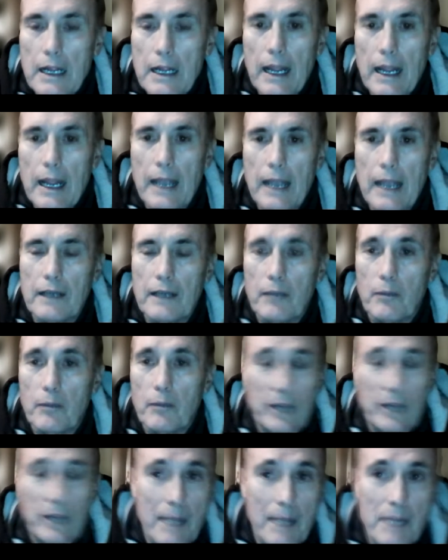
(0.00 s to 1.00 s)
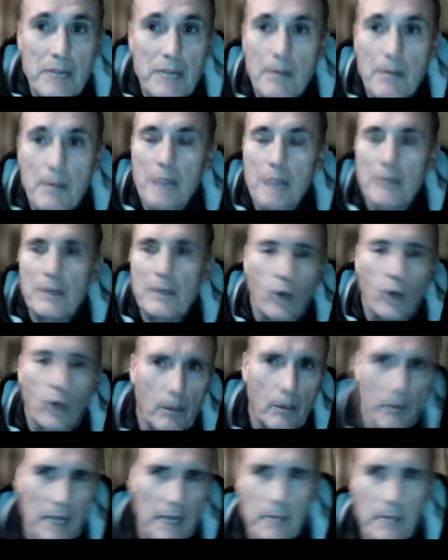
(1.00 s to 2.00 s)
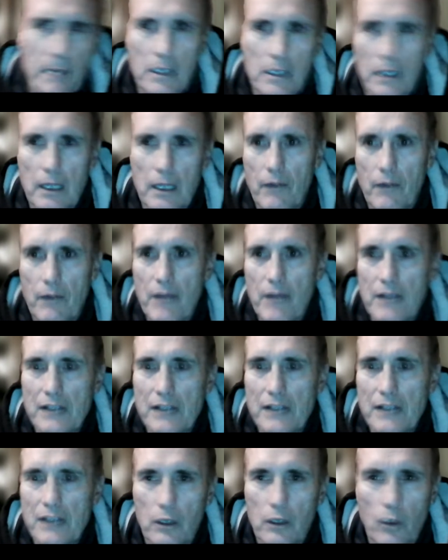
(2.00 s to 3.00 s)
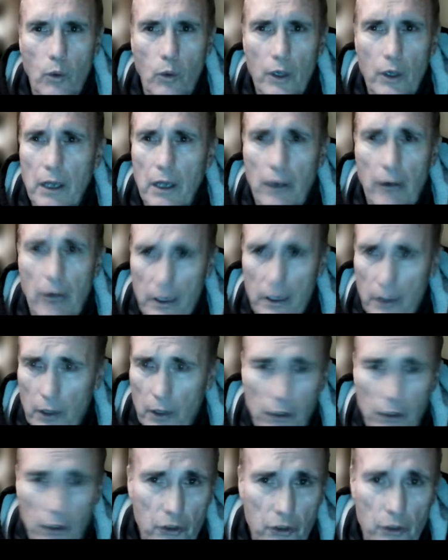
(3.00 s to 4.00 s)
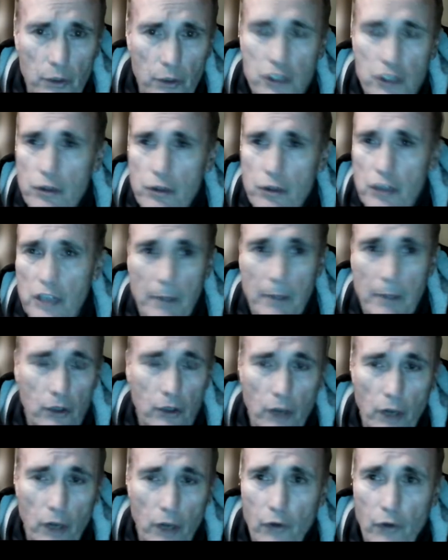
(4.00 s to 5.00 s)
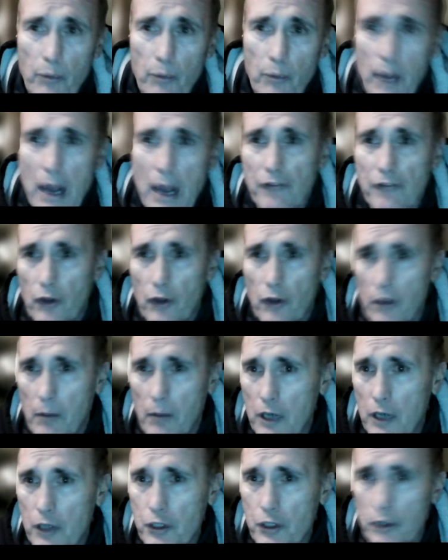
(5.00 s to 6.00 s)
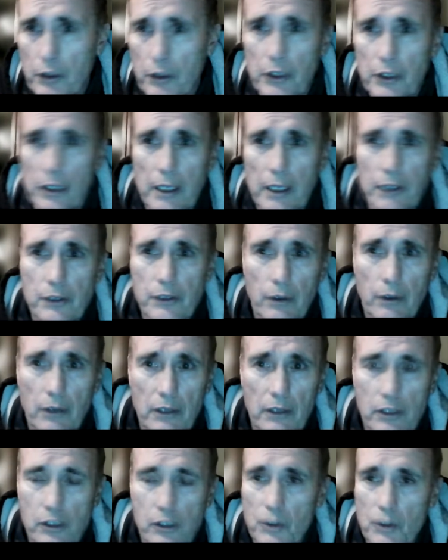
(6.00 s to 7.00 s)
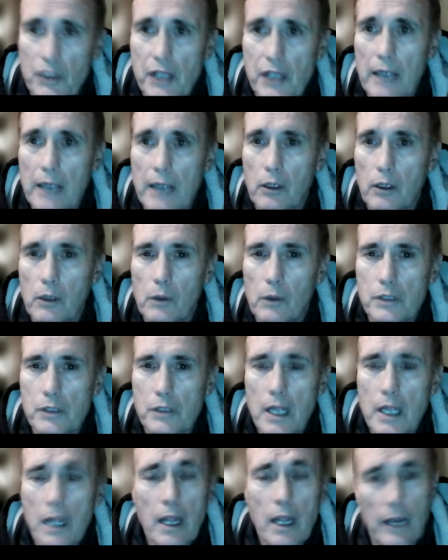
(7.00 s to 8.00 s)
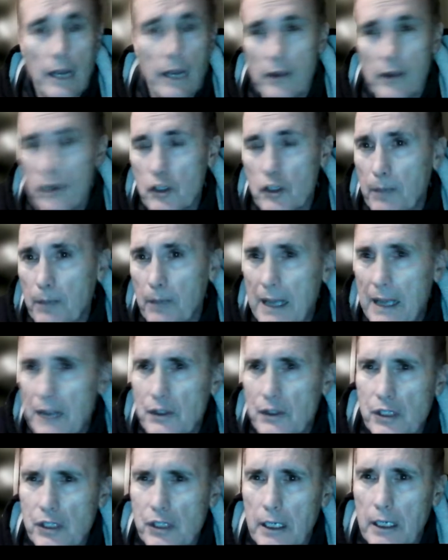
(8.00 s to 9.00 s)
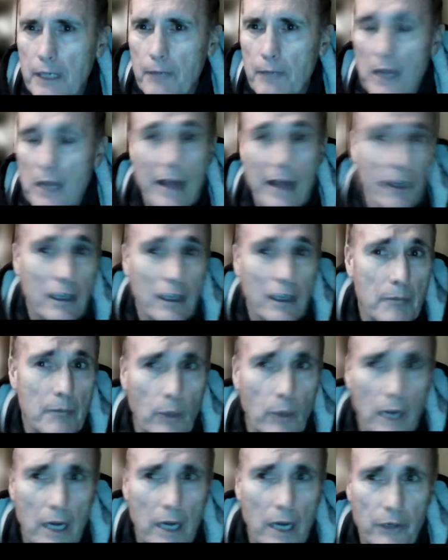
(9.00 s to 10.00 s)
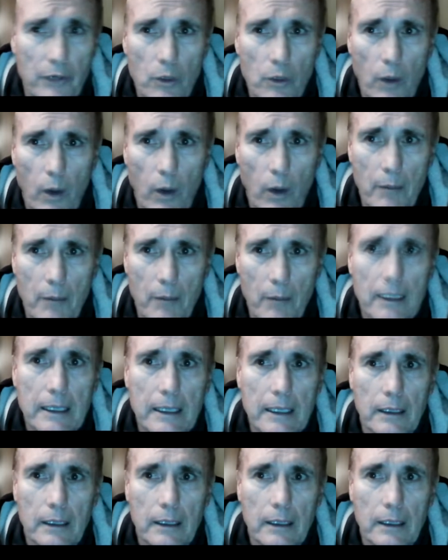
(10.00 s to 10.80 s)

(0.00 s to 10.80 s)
And plan B might be, well, maybe that's not going to work out. I'm going to go to a junior team. I'm going to try for Brantford, the Elmira Sugar Kings, or Listowel Cyclones. And then there's plan C, and that can be whatever you want to make it.